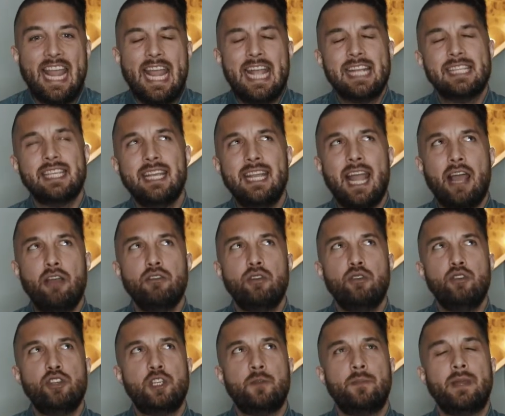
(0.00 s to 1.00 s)
It's like how you
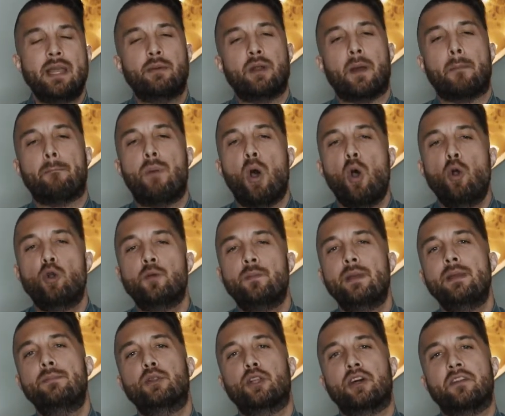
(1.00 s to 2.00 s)
used to be able to poke
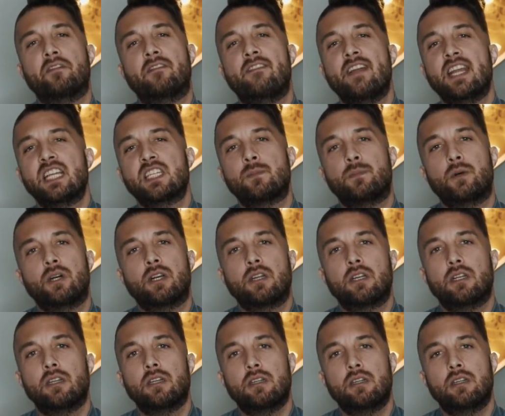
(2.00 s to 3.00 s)
people on Facebook.
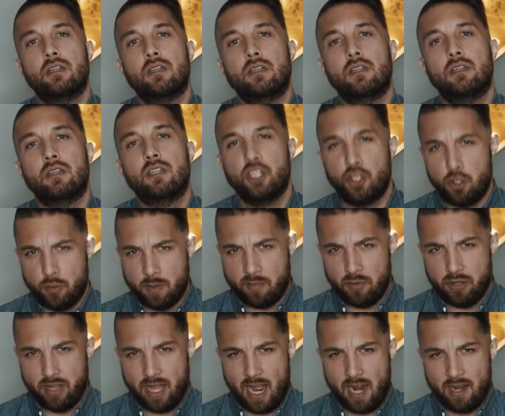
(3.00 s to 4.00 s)
Do you
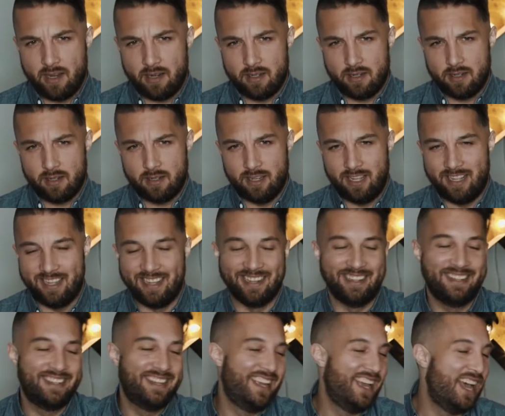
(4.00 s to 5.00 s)
remember that?
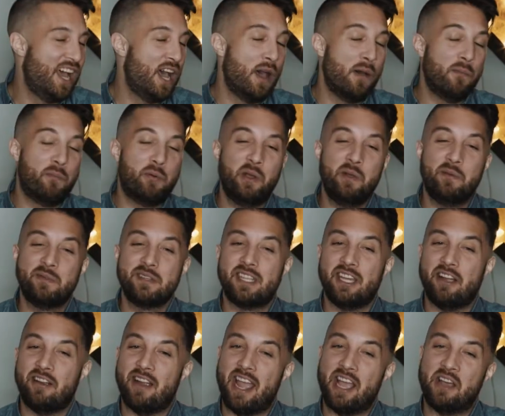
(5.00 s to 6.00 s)
Boy, was
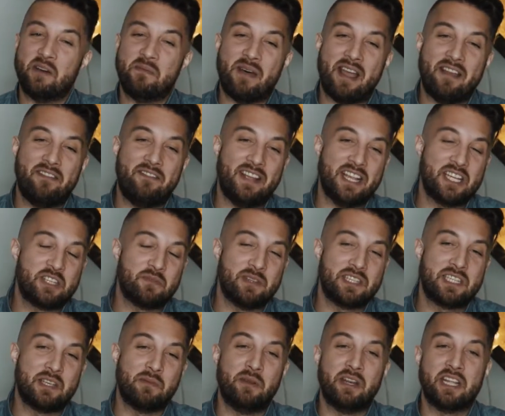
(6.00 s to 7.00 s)
there egg on my face when
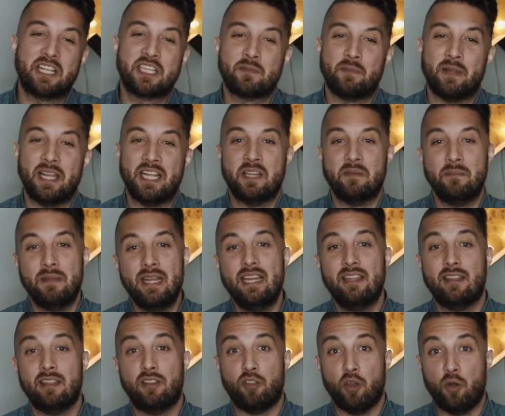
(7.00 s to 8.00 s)
someone explained to me
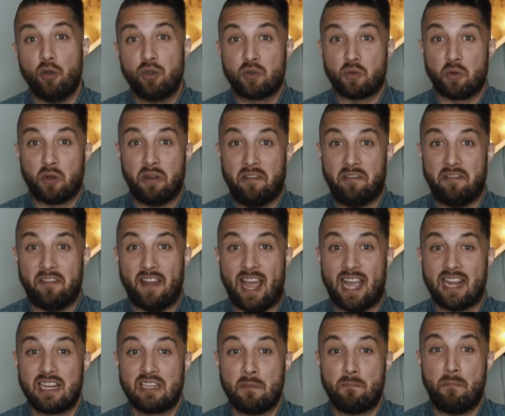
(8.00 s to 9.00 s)
that those were in
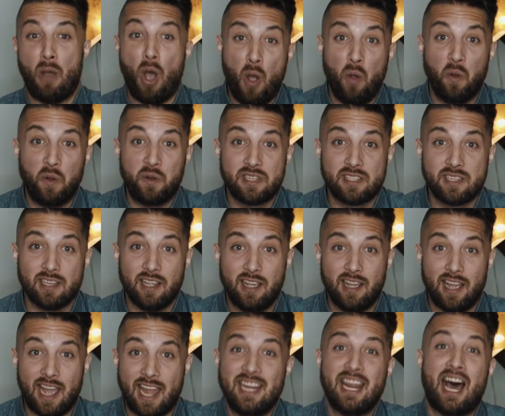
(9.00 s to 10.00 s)
fact pokes
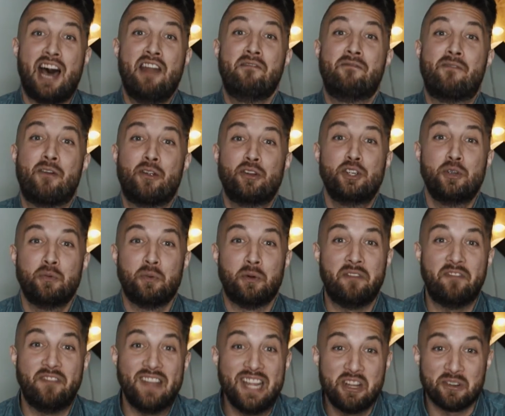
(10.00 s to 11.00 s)
and not virtual
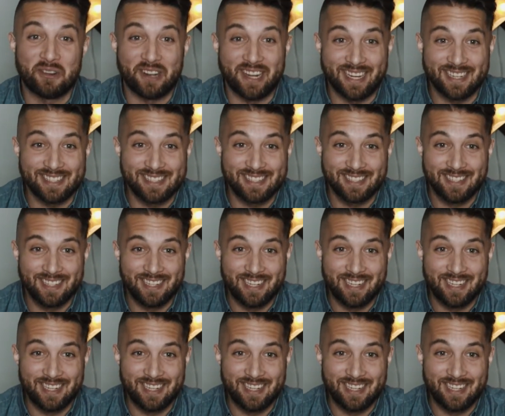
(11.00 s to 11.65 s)
fingerings.